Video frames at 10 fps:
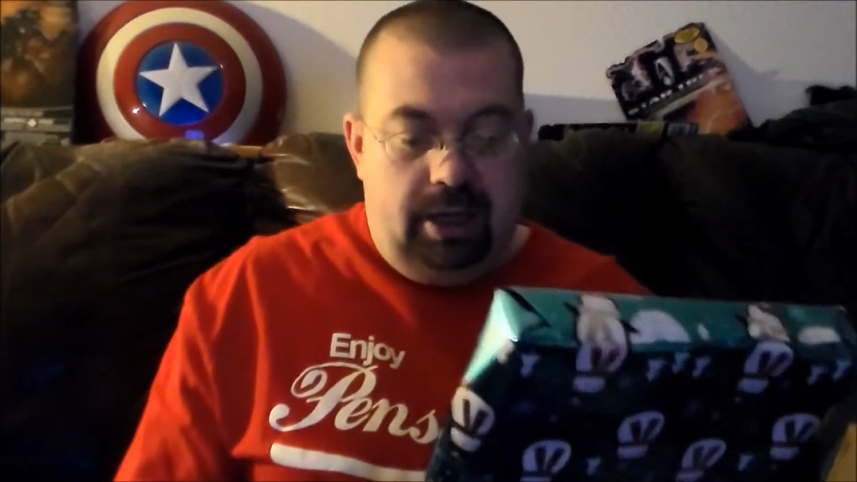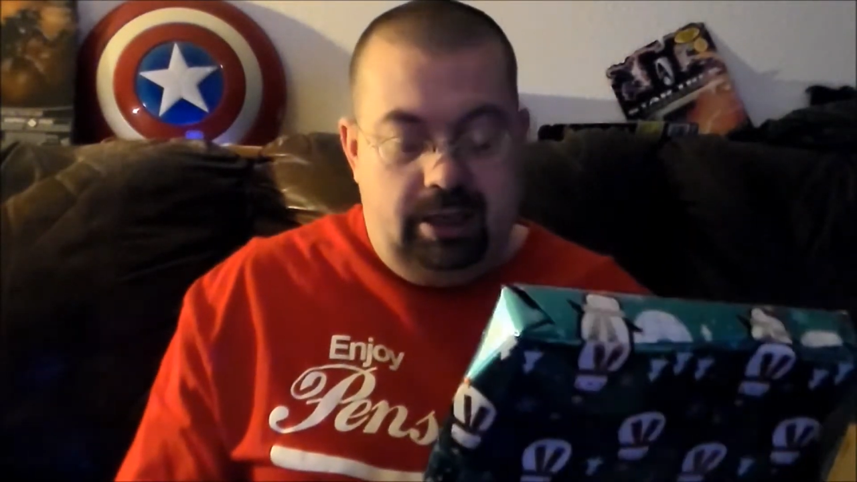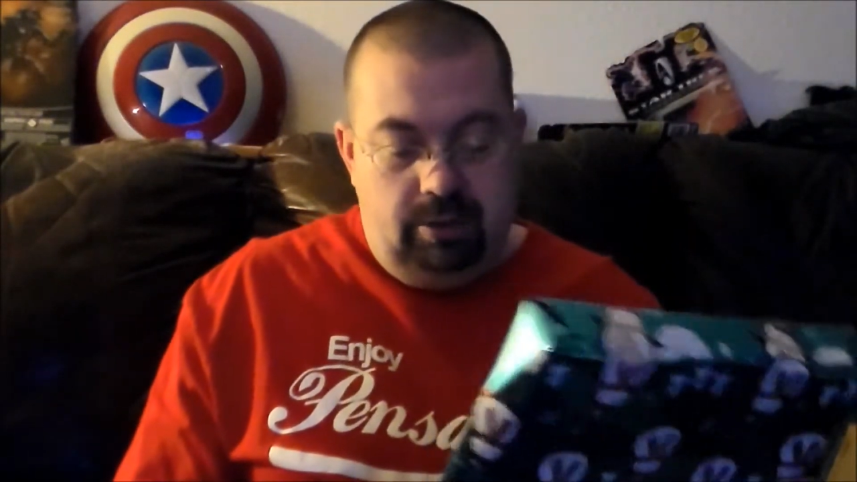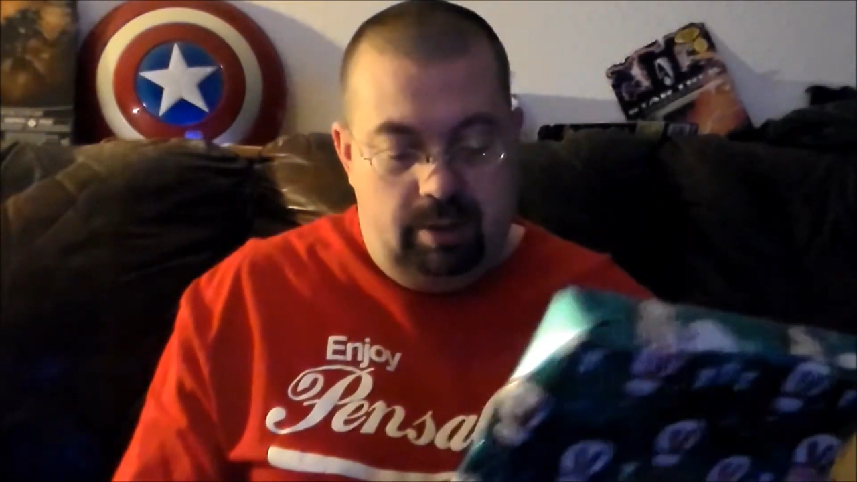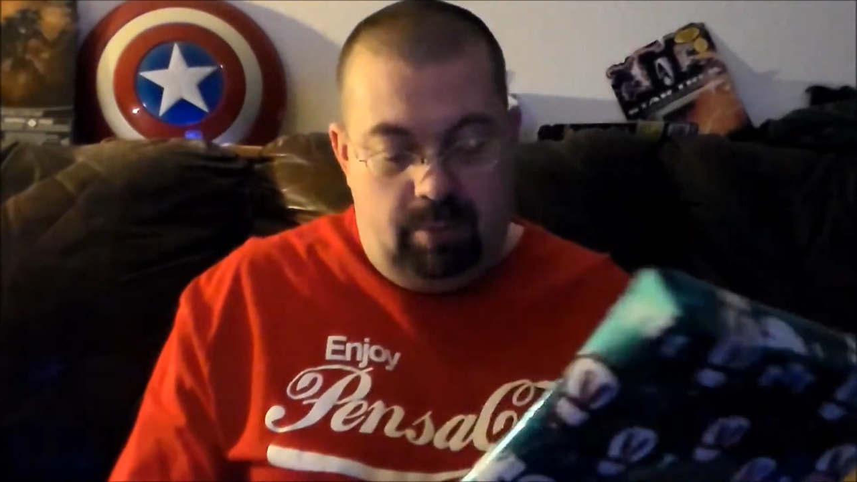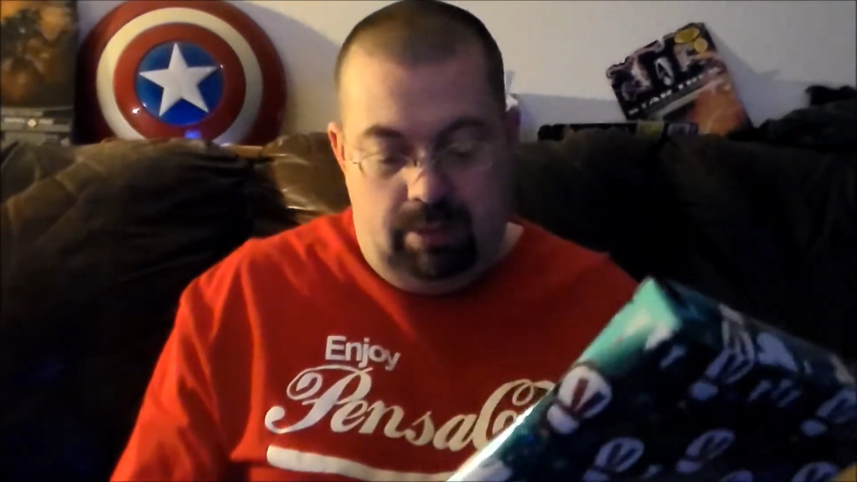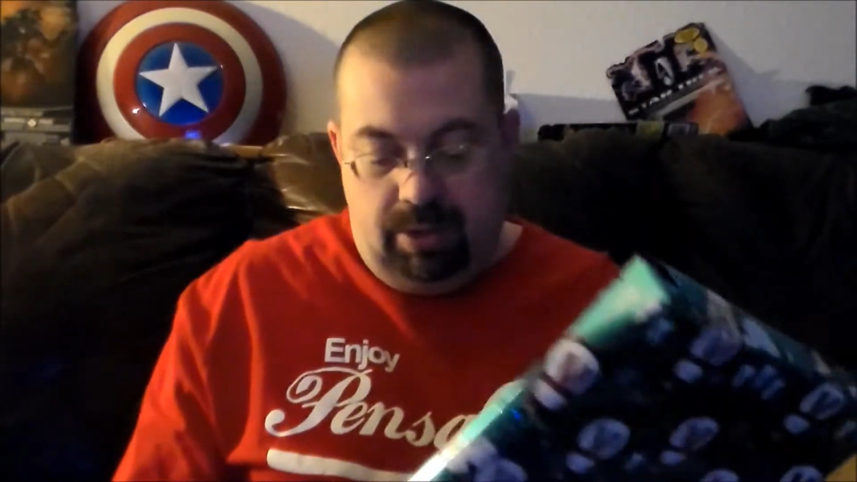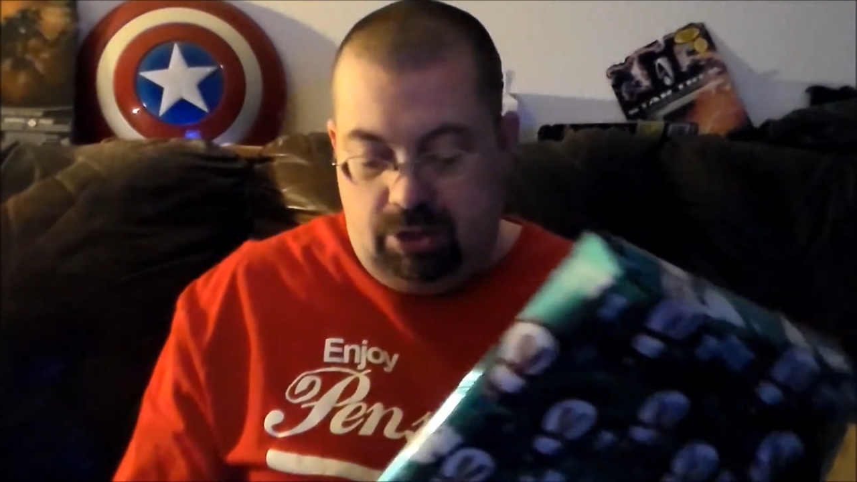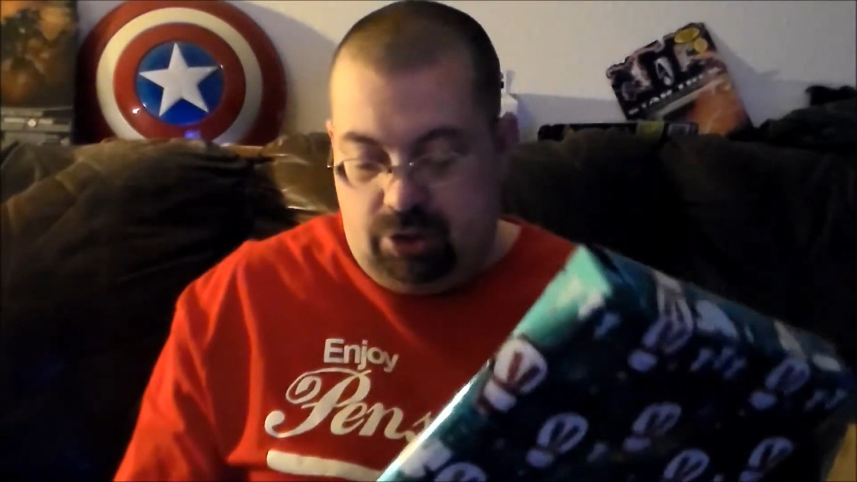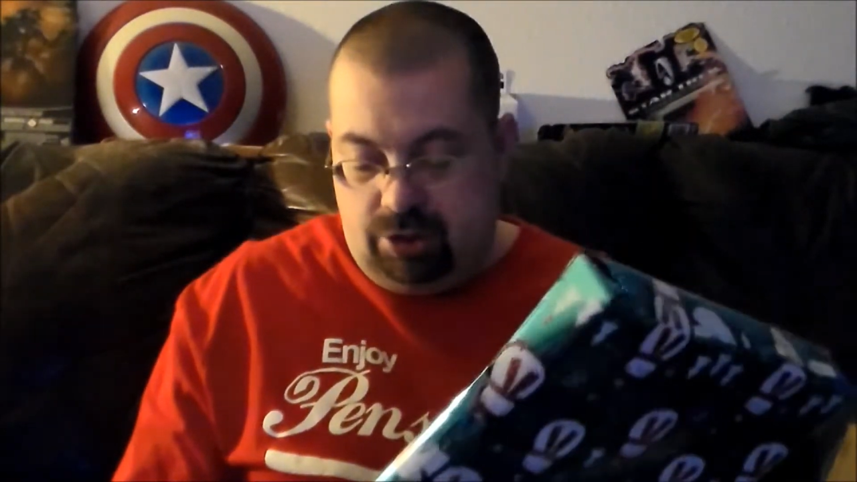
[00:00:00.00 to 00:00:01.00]
I don't know,
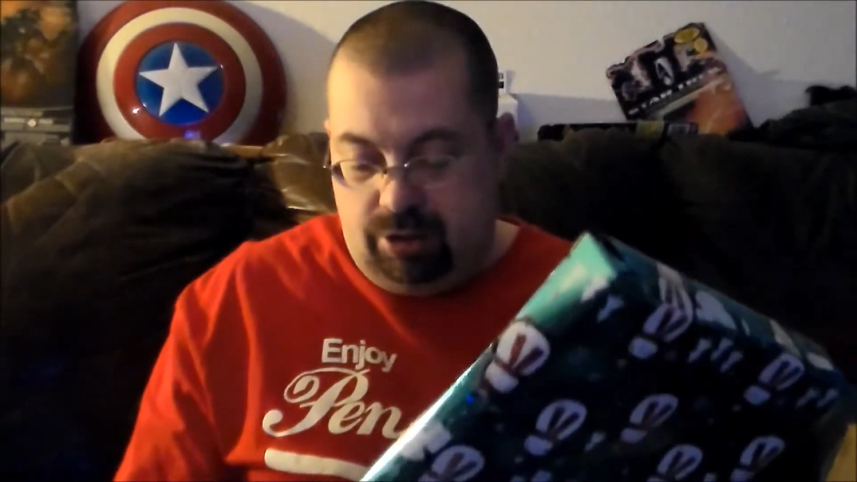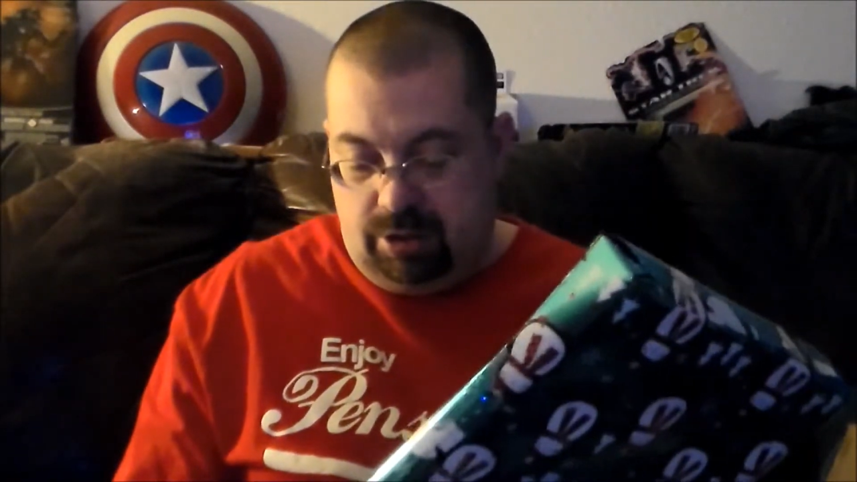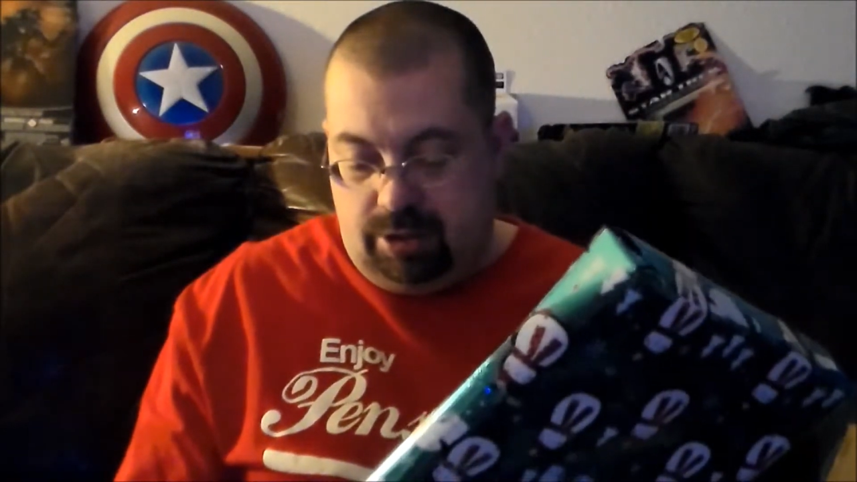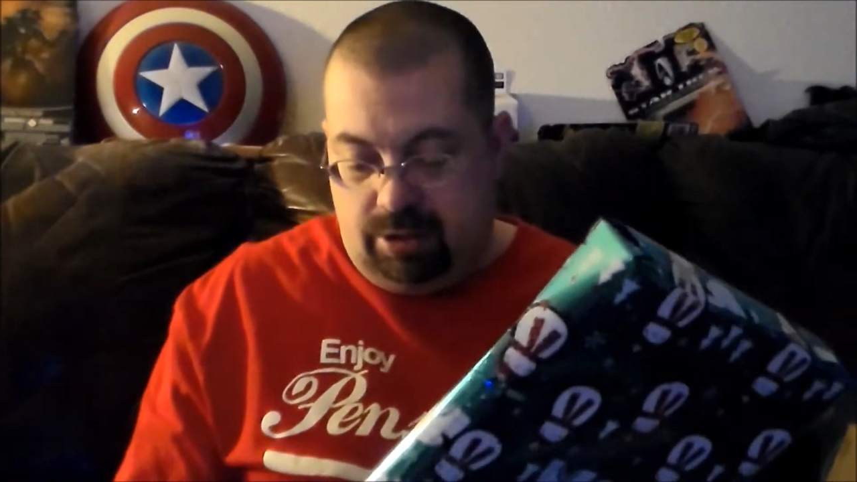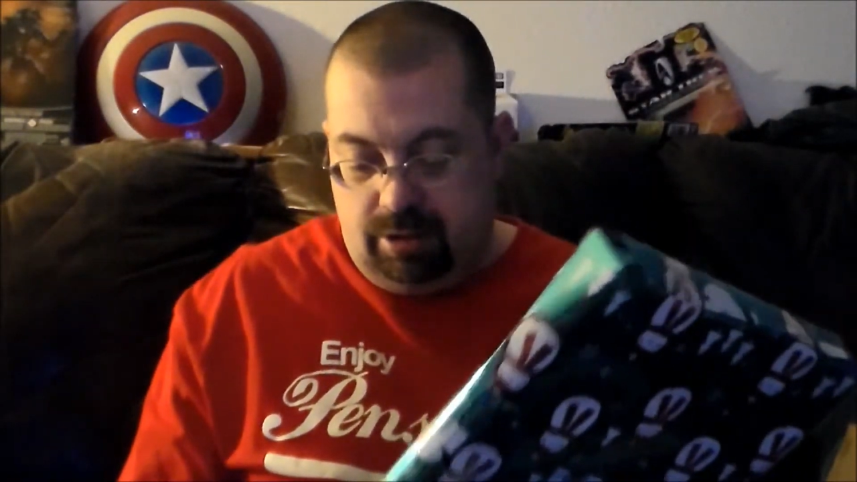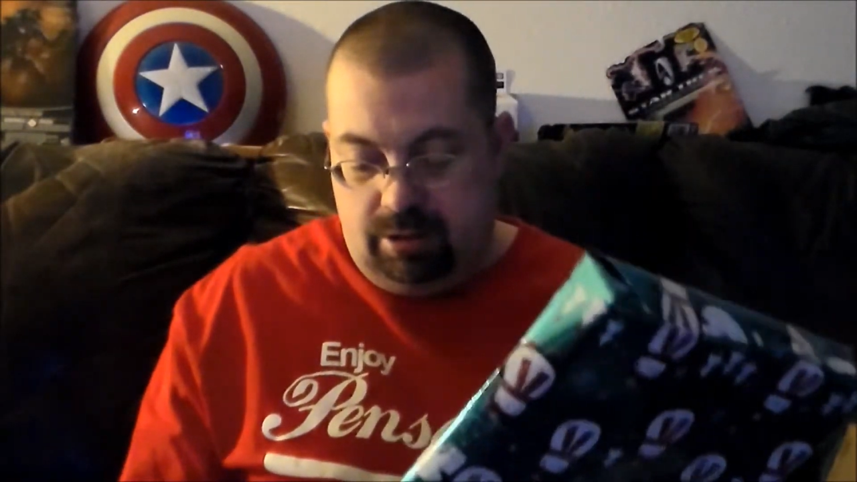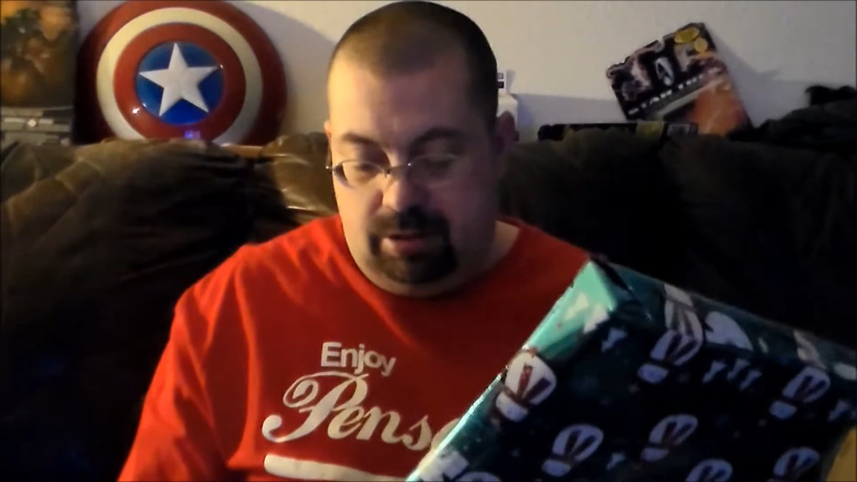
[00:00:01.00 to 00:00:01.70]
Maybe a shirt.